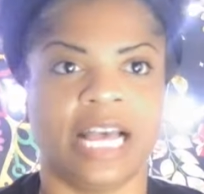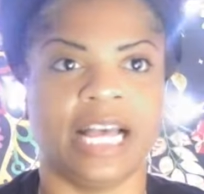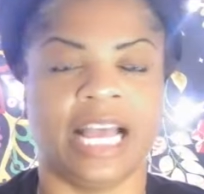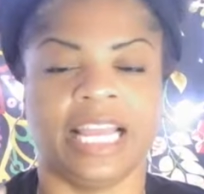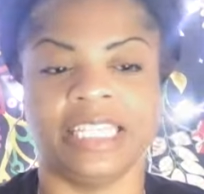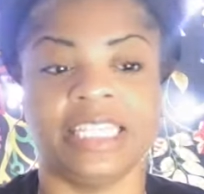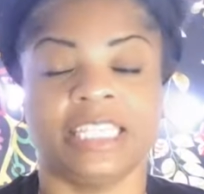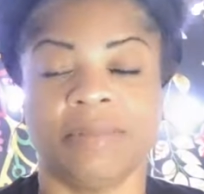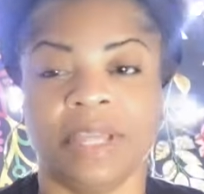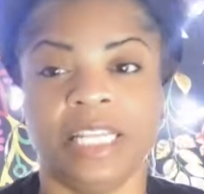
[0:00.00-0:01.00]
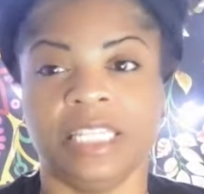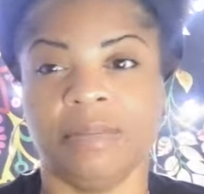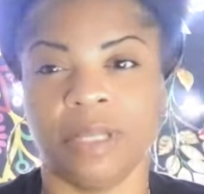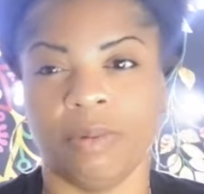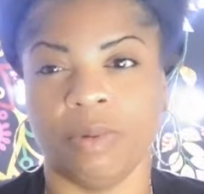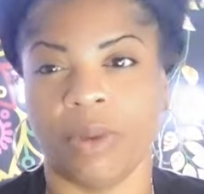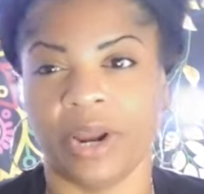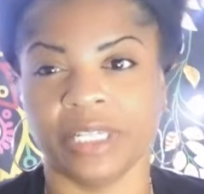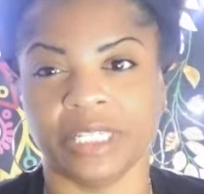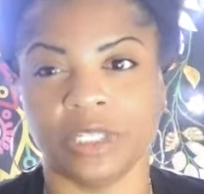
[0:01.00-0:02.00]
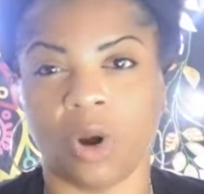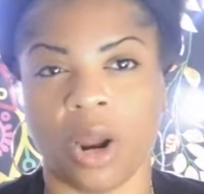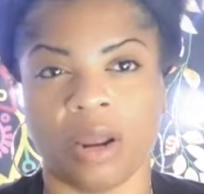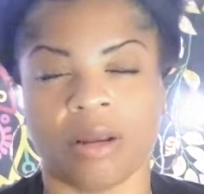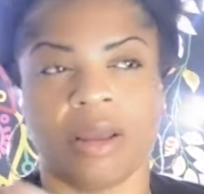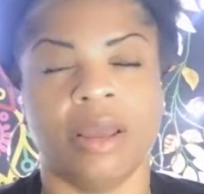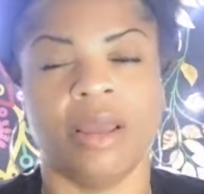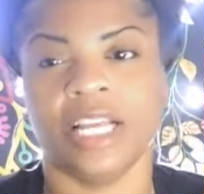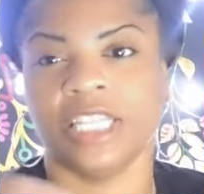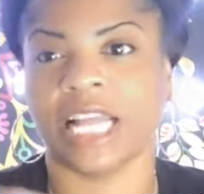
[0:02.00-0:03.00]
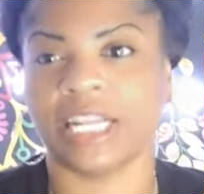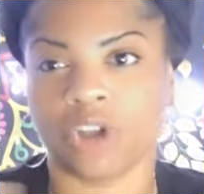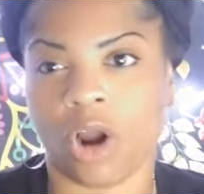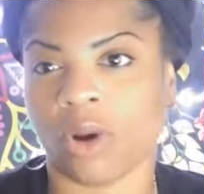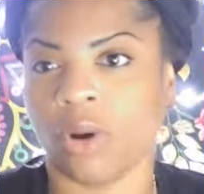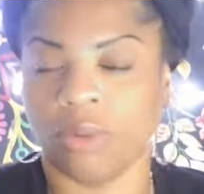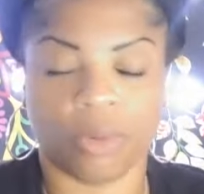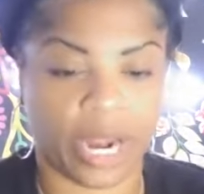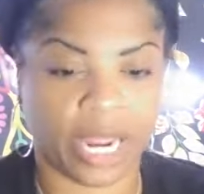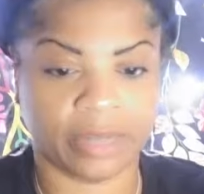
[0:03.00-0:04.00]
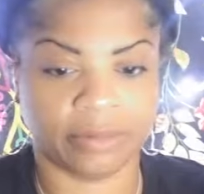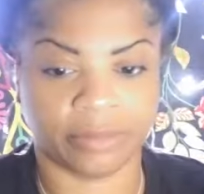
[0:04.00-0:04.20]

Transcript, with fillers: I guess it's something he typically would wear. It's dark. It's like charcoal gray.